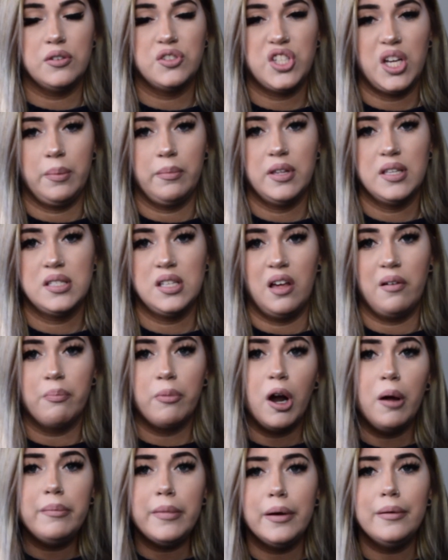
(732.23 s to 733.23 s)
shameless
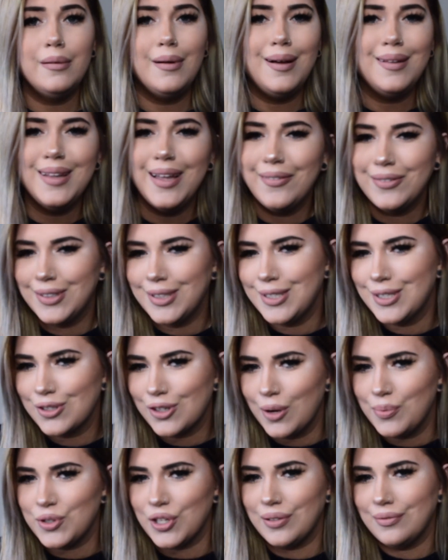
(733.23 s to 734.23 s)
self-promo, I'll leave in the
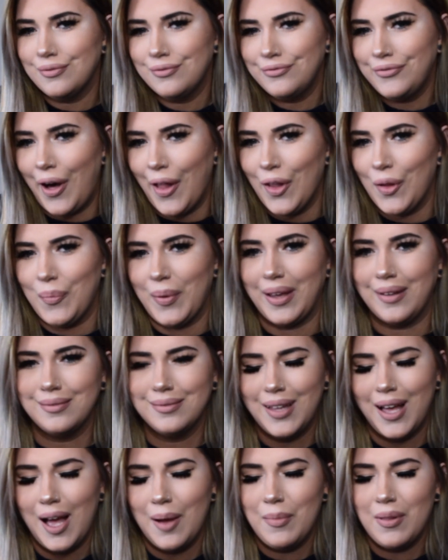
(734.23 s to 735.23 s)
description. Follow me.
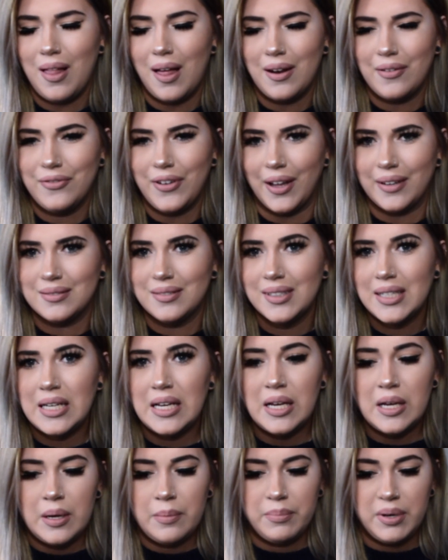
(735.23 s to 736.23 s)
I'm a lot of fun.
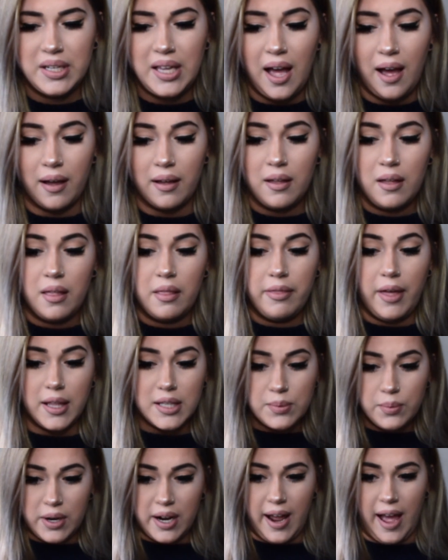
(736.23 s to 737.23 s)
But yeah,
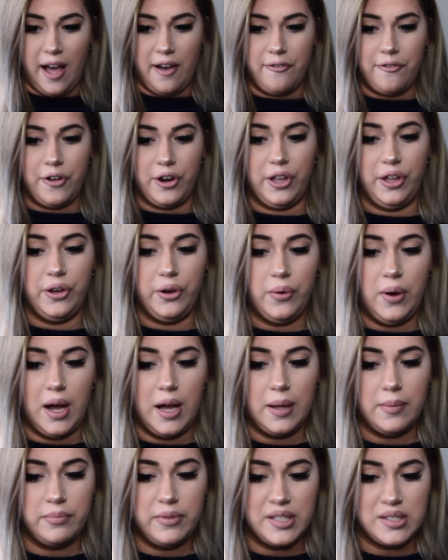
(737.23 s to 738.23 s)
that's what I have for you.
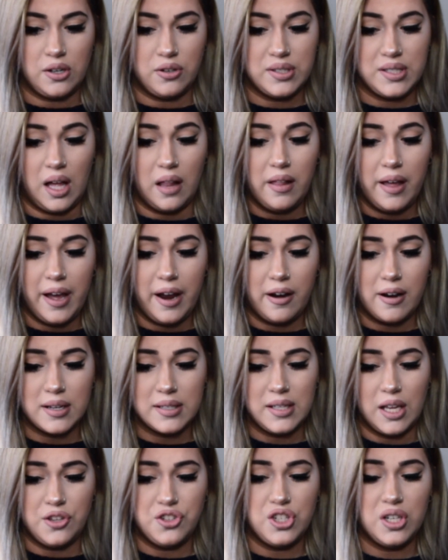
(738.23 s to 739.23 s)
These are Zala Hair
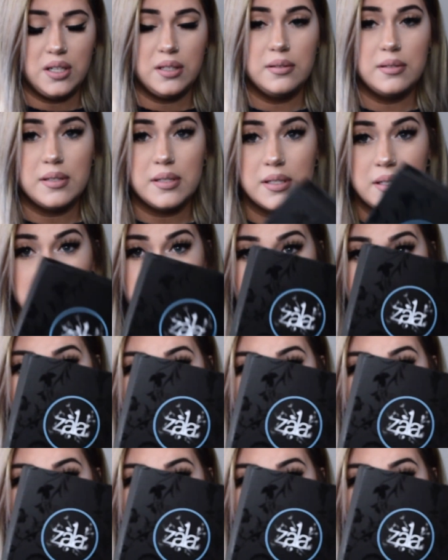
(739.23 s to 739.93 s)
Extensions.